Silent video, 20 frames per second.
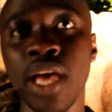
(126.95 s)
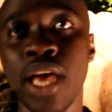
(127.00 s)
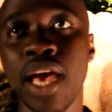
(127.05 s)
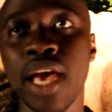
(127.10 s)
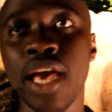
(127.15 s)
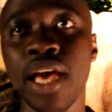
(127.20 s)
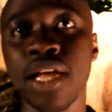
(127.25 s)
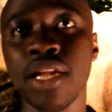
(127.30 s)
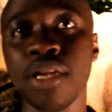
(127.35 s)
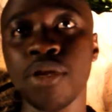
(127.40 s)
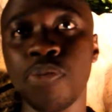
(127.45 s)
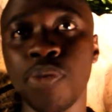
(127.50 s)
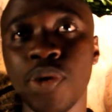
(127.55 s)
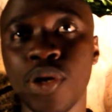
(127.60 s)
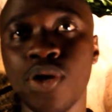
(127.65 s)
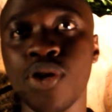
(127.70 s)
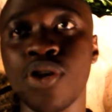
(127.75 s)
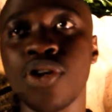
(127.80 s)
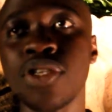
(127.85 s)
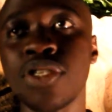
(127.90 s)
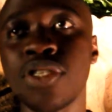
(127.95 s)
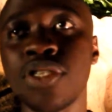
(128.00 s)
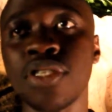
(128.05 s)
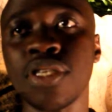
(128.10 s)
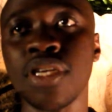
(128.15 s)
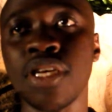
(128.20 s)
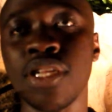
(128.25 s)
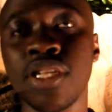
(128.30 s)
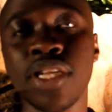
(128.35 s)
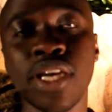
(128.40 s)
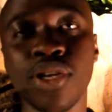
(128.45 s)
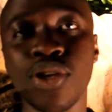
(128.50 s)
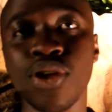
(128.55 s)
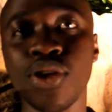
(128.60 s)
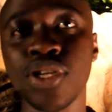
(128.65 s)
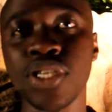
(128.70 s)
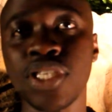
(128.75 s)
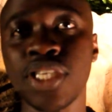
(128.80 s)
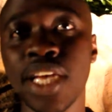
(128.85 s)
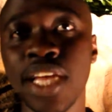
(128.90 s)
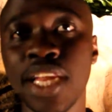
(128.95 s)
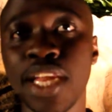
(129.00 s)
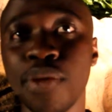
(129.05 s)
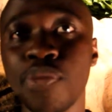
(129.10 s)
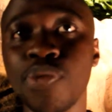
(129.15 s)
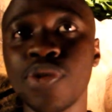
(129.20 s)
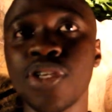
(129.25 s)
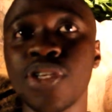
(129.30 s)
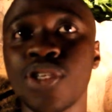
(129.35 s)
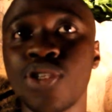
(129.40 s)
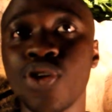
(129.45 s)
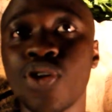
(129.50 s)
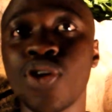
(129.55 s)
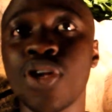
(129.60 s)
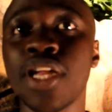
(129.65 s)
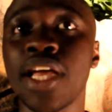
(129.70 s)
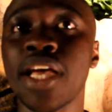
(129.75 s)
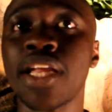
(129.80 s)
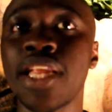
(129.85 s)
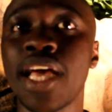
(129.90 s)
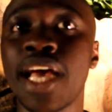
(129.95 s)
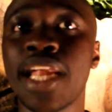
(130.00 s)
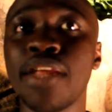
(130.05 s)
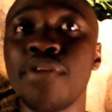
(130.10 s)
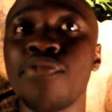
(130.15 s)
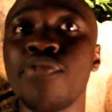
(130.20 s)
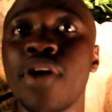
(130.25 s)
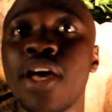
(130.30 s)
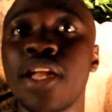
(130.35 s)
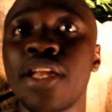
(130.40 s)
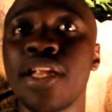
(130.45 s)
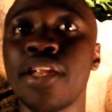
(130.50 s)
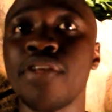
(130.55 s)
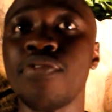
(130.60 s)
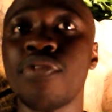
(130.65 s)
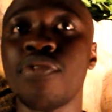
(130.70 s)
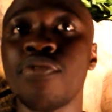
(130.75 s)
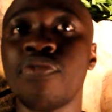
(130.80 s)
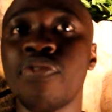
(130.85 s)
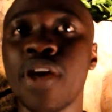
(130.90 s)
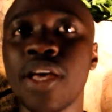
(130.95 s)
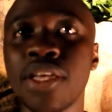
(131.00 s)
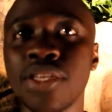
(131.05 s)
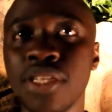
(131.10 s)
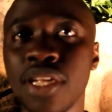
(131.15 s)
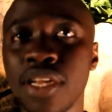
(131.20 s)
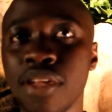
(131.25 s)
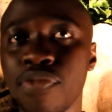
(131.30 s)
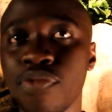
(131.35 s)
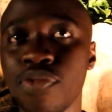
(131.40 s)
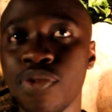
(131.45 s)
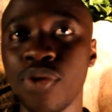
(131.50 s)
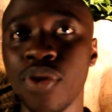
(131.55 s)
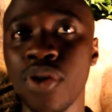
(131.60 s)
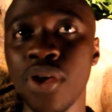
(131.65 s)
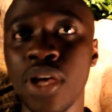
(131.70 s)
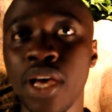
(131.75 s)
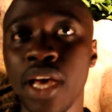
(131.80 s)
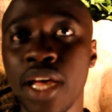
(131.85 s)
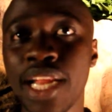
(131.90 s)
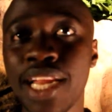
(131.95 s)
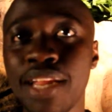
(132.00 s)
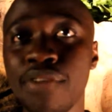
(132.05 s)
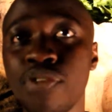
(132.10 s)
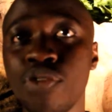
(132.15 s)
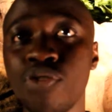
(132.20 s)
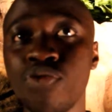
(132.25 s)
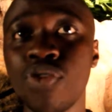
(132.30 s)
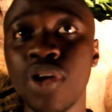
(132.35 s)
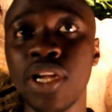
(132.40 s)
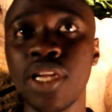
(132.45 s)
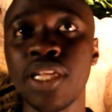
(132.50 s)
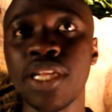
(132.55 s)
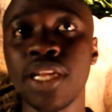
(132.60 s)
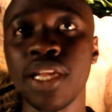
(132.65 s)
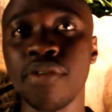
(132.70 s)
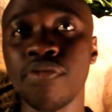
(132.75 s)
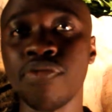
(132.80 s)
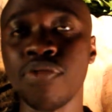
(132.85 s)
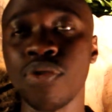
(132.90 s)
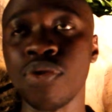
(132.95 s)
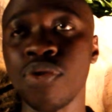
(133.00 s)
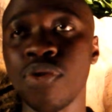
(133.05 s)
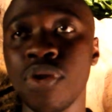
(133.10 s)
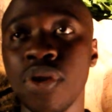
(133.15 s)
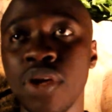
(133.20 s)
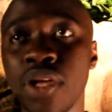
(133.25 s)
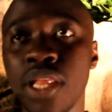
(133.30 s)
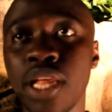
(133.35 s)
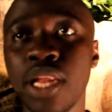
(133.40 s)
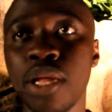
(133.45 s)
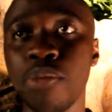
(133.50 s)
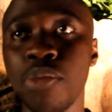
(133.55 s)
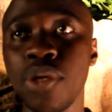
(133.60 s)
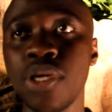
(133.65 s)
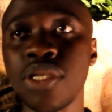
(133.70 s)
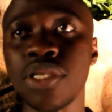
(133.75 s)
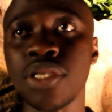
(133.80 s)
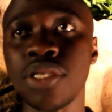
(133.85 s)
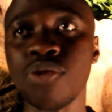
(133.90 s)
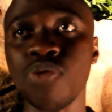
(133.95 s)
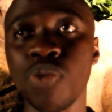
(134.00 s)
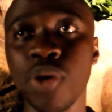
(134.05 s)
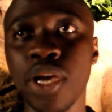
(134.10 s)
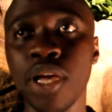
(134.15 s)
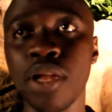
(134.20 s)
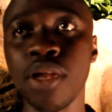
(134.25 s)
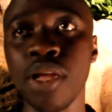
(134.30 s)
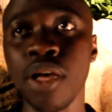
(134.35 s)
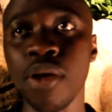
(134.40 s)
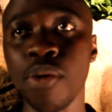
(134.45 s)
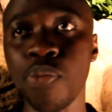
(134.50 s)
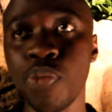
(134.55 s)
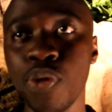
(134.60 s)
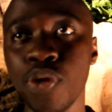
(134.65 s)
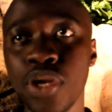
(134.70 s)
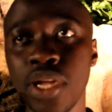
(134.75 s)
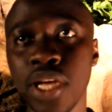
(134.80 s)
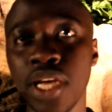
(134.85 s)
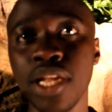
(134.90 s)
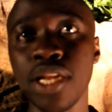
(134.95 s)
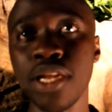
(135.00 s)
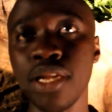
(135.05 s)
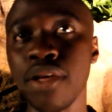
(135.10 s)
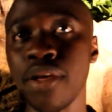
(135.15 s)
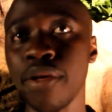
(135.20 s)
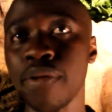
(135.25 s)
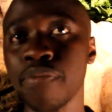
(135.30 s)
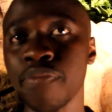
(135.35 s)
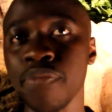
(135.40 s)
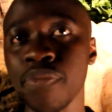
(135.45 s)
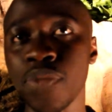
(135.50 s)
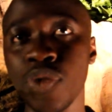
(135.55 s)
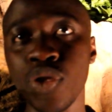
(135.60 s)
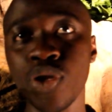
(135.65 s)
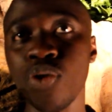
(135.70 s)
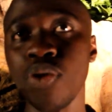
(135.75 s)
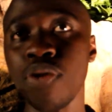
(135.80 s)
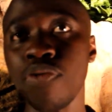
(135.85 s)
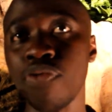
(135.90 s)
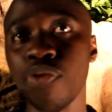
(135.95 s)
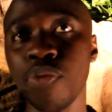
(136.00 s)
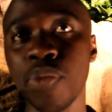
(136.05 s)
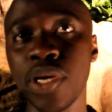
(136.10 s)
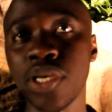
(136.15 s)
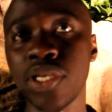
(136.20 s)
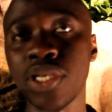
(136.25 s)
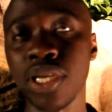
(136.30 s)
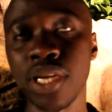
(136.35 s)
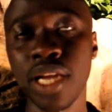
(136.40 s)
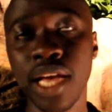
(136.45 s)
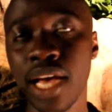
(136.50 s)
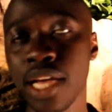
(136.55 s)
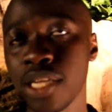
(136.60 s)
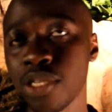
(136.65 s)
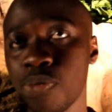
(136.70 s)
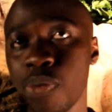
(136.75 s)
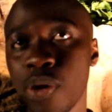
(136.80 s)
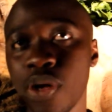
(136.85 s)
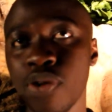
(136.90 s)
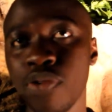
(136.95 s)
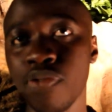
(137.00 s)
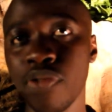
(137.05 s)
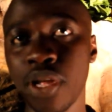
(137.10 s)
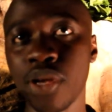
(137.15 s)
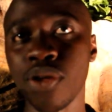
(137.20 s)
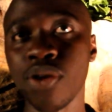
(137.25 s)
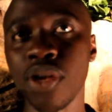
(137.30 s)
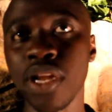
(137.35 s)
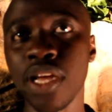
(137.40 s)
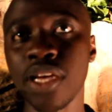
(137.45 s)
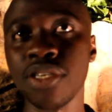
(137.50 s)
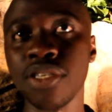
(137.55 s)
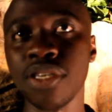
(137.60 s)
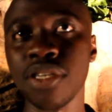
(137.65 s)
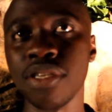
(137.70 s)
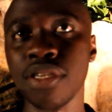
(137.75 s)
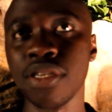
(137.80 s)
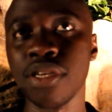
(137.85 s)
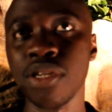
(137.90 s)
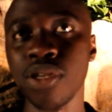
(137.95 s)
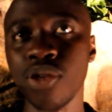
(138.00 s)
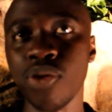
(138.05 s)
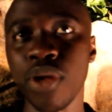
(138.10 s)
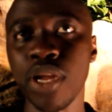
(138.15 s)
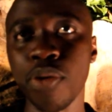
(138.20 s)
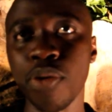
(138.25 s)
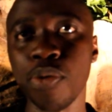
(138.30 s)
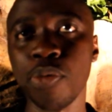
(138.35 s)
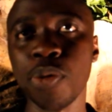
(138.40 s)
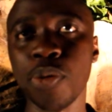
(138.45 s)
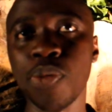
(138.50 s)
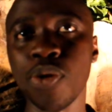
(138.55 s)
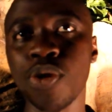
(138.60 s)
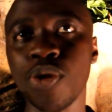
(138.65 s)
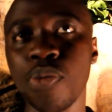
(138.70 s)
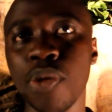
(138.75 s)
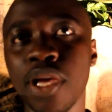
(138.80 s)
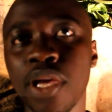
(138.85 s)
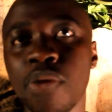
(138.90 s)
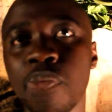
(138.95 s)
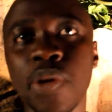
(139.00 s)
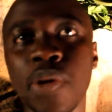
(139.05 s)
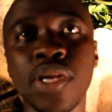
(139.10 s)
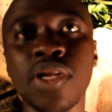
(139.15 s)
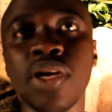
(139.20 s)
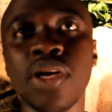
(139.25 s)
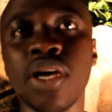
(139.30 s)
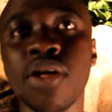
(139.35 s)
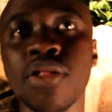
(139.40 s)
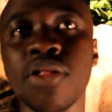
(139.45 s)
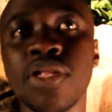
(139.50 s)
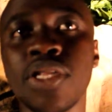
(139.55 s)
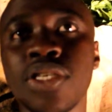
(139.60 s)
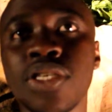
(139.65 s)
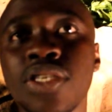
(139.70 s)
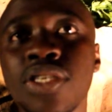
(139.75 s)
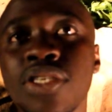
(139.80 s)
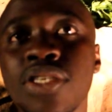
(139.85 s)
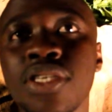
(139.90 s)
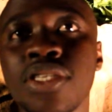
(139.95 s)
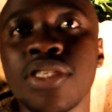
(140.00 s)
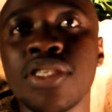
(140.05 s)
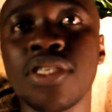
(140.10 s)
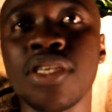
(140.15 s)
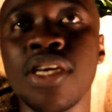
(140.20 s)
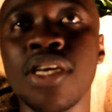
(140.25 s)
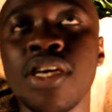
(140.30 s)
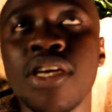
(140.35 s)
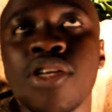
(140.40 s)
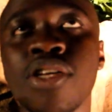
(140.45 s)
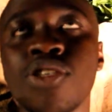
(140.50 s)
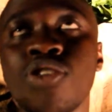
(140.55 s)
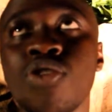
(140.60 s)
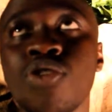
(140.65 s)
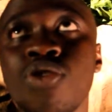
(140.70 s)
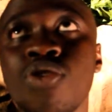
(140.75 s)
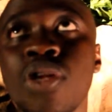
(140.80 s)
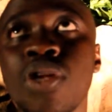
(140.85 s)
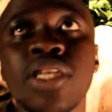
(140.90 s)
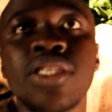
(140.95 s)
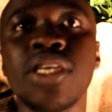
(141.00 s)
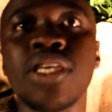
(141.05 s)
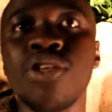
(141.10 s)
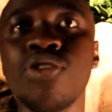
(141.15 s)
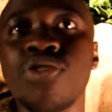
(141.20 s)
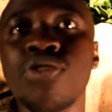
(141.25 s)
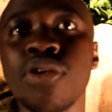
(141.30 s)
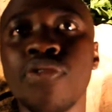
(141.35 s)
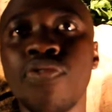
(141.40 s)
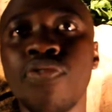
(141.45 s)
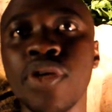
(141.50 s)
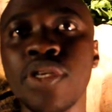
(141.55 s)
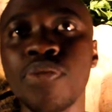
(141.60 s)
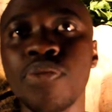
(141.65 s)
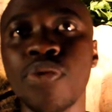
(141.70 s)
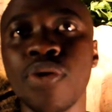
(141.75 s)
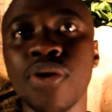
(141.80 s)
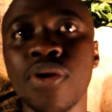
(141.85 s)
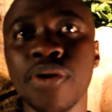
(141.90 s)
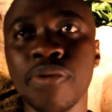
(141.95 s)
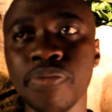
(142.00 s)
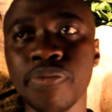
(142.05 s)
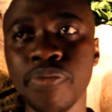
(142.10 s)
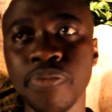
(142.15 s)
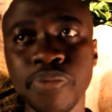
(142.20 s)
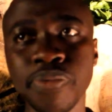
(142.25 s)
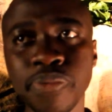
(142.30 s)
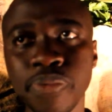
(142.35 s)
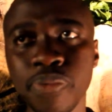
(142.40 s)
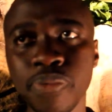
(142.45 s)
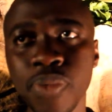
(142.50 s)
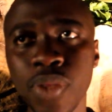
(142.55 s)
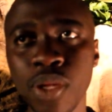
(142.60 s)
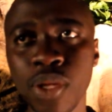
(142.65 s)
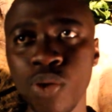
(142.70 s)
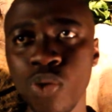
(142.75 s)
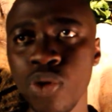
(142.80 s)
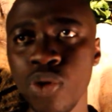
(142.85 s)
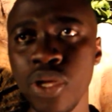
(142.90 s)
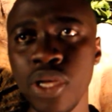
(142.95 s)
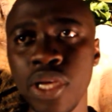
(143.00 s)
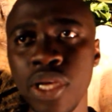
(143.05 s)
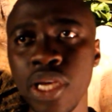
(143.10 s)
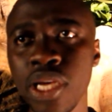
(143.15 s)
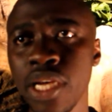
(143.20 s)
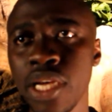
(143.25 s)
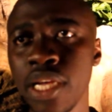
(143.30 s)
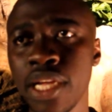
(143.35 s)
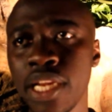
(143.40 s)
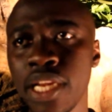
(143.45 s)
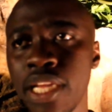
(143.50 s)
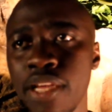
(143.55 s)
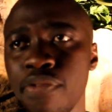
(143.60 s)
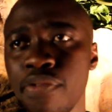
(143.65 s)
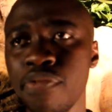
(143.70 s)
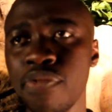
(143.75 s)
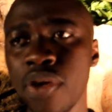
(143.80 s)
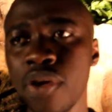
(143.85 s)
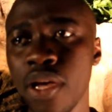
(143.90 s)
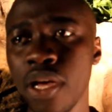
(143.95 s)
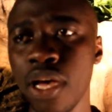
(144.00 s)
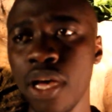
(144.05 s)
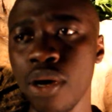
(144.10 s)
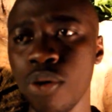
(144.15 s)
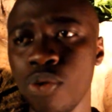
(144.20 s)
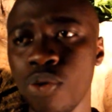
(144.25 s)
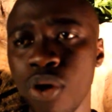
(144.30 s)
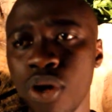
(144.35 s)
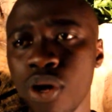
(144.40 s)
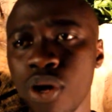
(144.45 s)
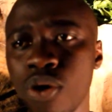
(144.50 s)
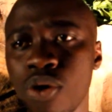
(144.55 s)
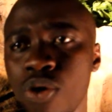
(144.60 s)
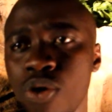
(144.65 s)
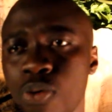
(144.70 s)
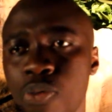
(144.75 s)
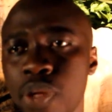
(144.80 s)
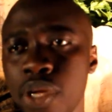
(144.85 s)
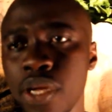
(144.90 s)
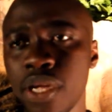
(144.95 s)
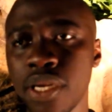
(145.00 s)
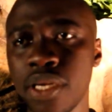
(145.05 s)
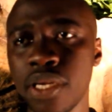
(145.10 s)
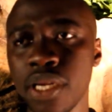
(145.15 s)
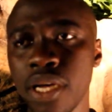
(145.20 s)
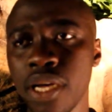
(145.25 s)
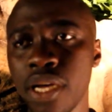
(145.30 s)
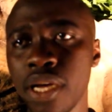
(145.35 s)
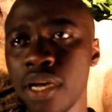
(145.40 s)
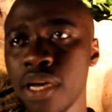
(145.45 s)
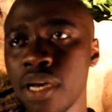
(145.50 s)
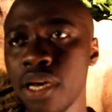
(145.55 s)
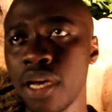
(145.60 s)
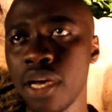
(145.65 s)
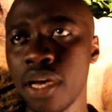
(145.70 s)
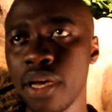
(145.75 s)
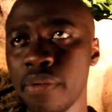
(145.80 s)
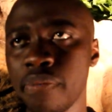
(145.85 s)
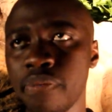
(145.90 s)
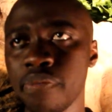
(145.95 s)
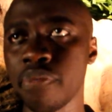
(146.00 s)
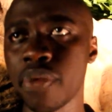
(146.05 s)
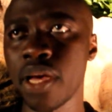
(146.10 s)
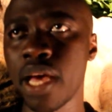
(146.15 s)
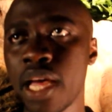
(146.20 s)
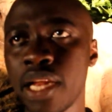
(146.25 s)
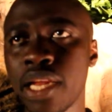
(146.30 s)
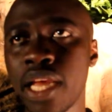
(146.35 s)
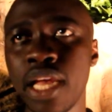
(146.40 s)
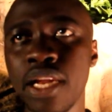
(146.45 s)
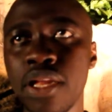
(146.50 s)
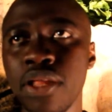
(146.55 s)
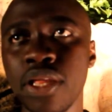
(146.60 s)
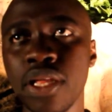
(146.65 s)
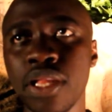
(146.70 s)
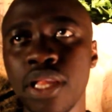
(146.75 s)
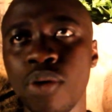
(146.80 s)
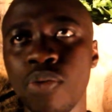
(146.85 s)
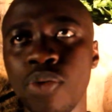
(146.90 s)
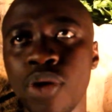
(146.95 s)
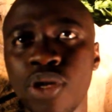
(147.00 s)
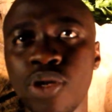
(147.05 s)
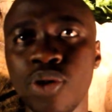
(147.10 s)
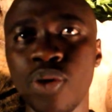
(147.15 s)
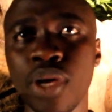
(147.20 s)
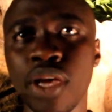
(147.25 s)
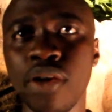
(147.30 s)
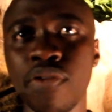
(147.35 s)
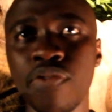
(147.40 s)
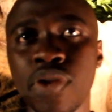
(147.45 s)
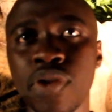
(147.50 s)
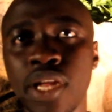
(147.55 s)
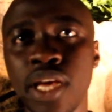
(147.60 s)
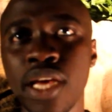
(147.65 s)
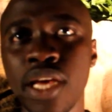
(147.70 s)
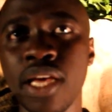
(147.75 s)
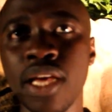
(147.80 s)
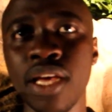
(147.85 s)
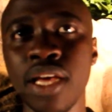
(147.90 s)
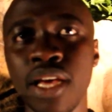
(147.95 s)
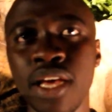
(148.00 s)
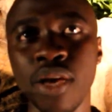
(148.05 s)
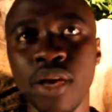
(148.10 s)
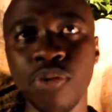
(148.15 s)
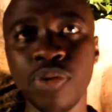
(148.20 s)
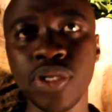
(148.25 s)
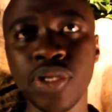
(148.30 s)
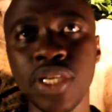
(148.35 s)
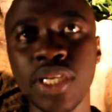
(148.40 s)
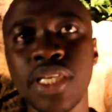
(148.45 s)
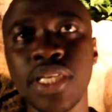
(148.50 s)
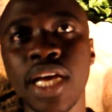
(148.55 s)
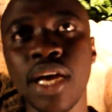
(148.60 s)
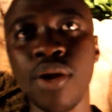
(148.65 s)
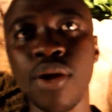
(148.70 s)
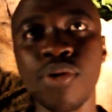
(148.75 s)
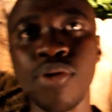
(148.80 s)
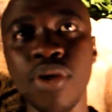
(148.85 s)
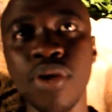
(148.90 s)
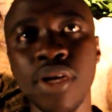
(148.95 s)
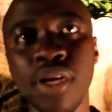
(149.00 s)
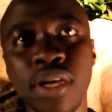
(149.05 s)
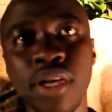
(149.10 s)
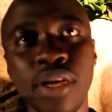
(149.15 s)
And because technology enables us to connect at an even faster level, at an even ready level, then it means we can put in new information as part of that connection to enable people to make better health decisions. So let's say using Facebook, we leave work, or be it at anything that we're doing every day, we sit down